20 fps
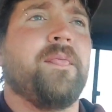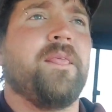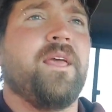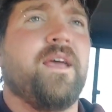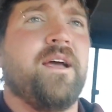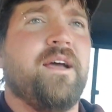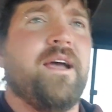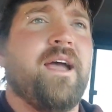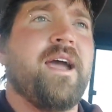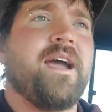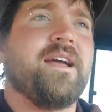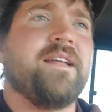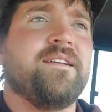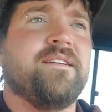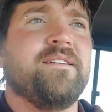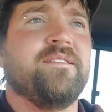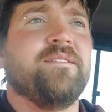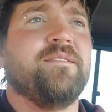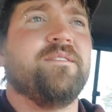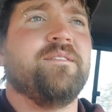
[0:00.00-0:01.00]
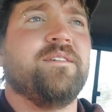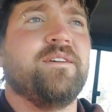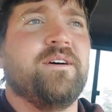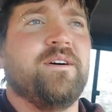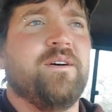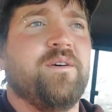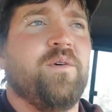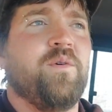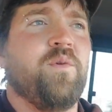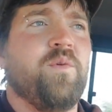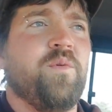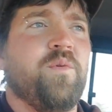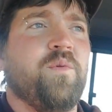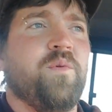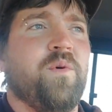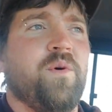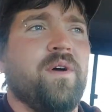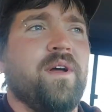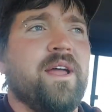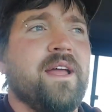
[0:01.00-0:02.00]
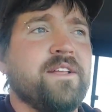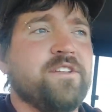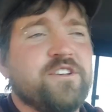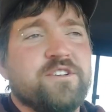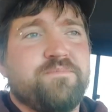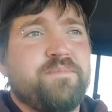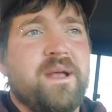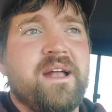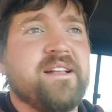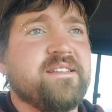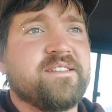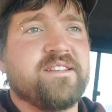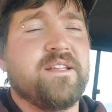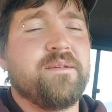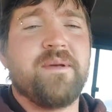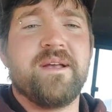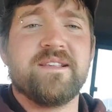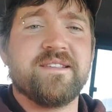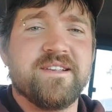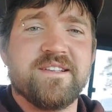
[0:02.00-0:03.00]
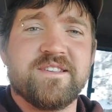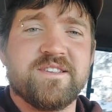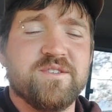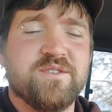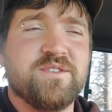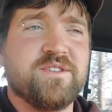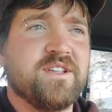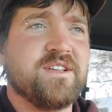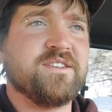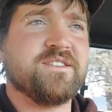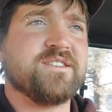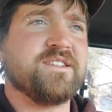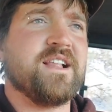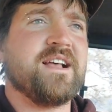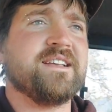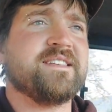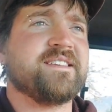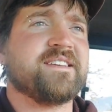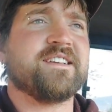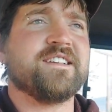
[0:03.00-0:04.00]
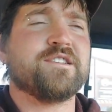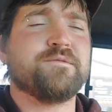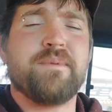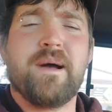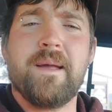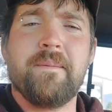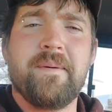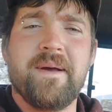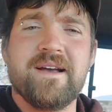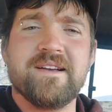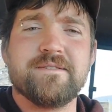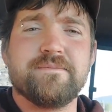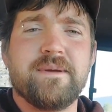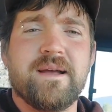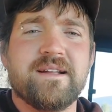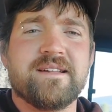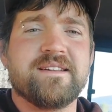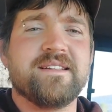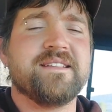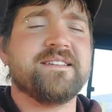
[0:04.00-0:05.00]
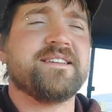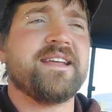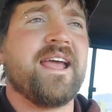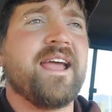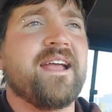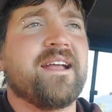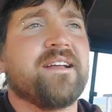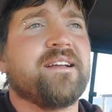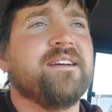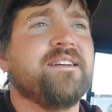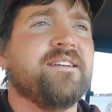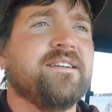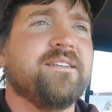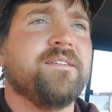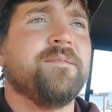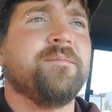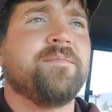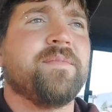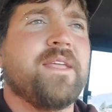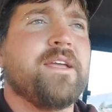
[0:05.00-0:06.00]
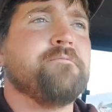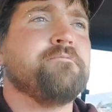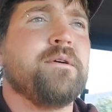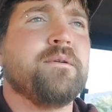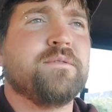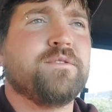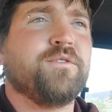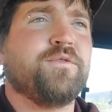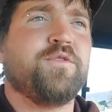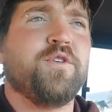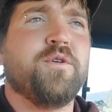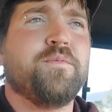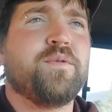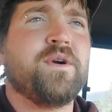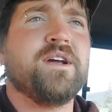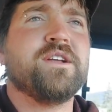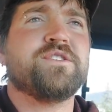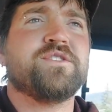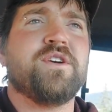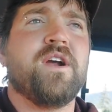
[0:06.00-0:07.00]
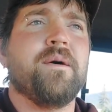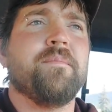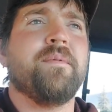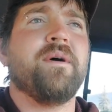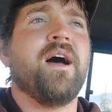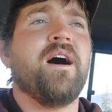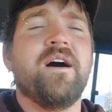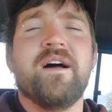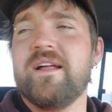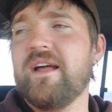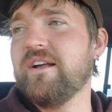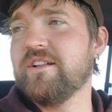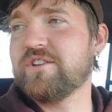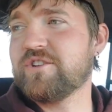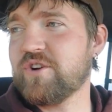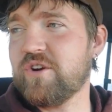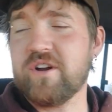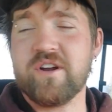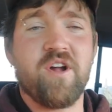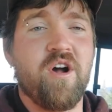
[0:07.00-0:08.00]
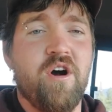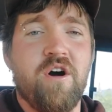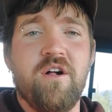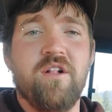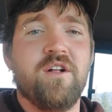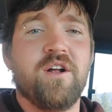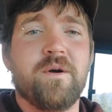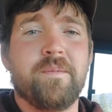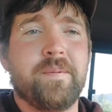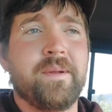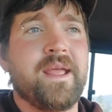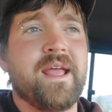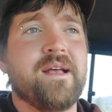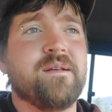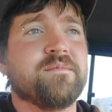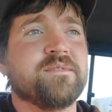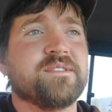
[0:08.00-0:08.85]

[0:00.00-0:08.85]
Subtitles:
And it just basically makes it so there's less that gets bypassed back to the tank. It bumps your fuel pressure up during all RPMs,